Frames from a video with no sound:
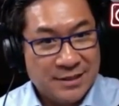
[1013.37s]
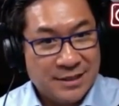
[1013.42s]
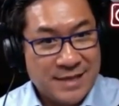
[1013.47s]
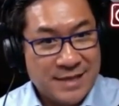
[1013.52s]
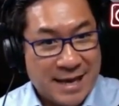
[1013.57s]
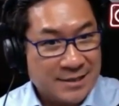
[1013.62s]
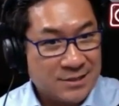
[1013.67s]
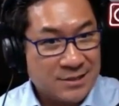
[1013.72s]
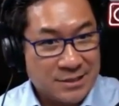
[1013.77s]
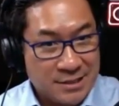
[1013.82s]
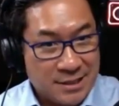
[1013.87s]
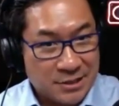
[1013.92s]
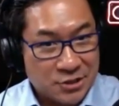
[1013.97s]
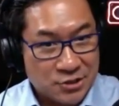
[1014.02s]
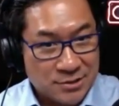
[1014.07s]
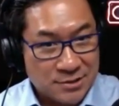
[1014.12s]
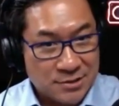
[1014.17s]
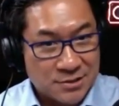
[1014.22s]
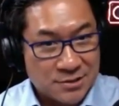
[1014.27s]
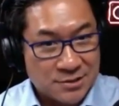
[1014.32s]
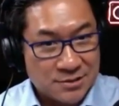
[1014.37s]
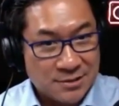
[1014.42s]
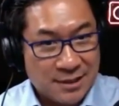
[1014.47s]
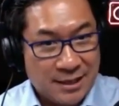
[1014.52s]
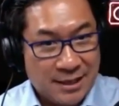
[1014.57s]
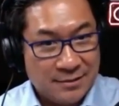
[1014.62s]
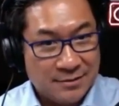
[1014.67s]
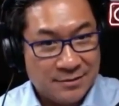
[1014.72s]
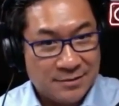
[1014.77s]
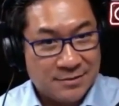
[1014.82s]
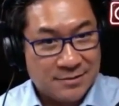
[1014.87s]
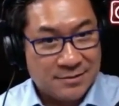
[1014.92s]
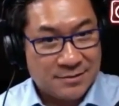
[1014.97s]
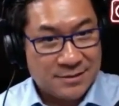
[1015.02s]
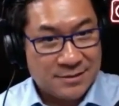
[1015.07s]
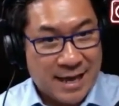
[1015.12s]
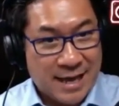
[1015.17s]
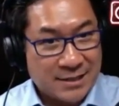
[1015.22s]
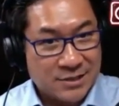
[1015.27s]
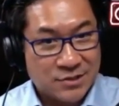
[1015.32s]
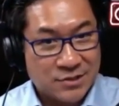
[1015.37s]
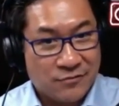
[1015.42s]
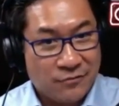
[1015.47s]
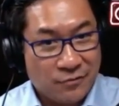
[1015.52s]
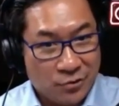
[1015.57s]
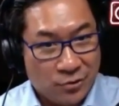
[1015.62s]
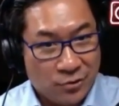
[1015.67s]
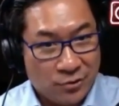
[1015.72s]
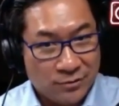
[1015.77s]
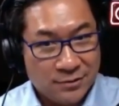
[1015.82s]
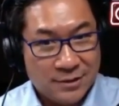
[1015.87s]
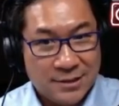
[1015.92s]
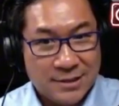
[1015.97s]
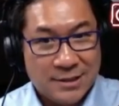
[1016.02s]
tax deductions and tax deferral.